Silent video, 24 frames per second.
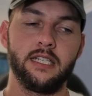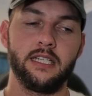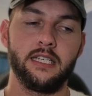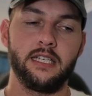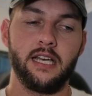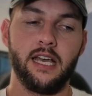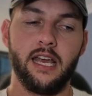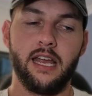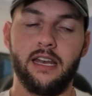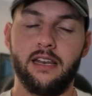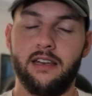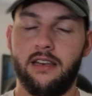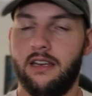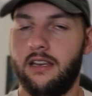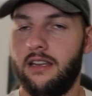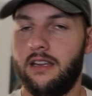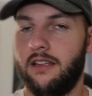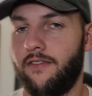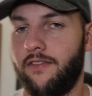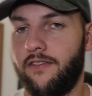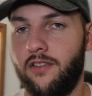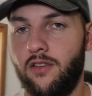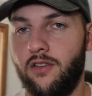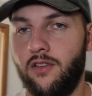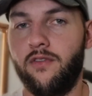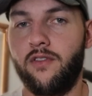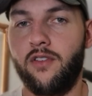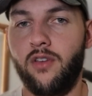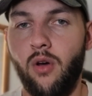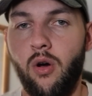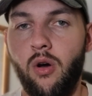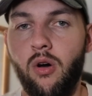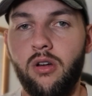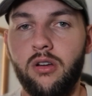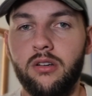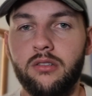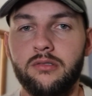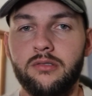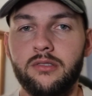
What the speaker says: And if you've got